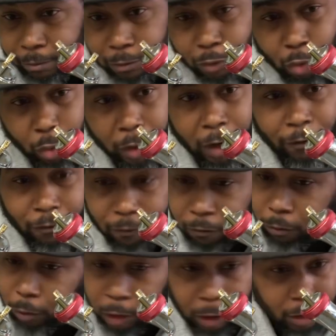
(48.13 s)
when
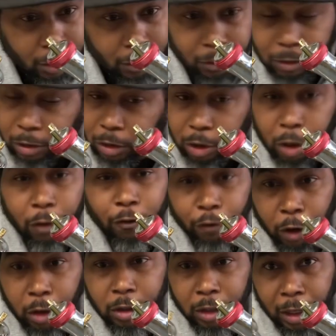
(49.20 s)
I took
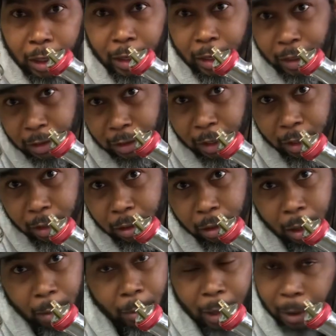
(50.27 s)
first glance at it,
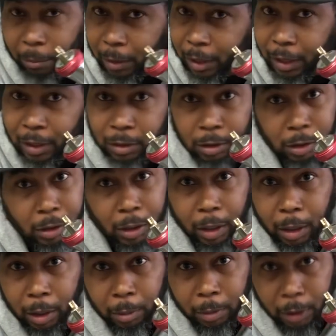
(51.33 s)
I'm like, man, that's the
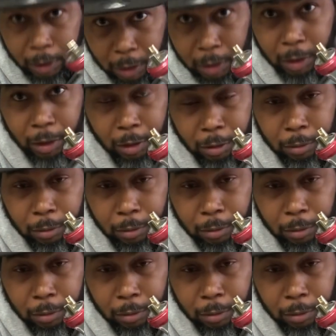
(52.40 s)
same gun.